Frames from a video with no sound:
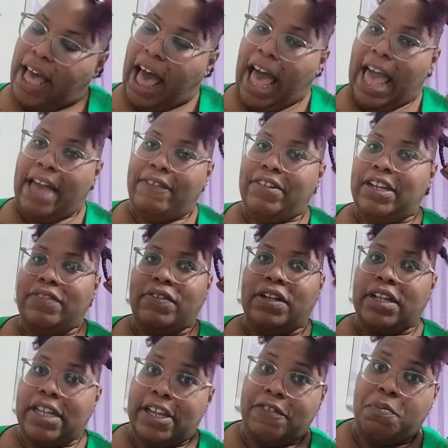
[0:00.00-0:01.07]
I haven't
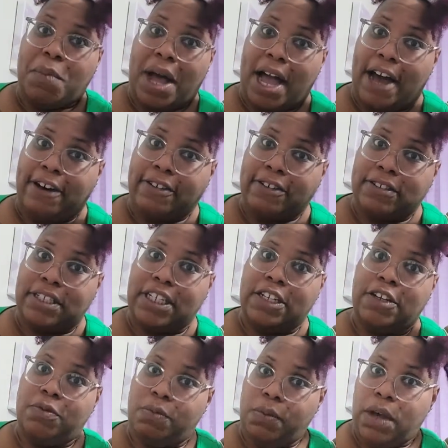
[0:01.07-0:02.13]
even left my house.
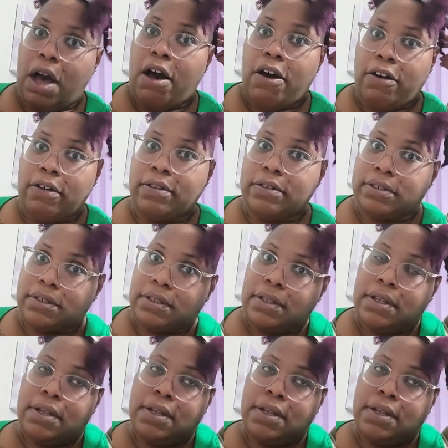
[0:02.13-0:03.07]
He calls.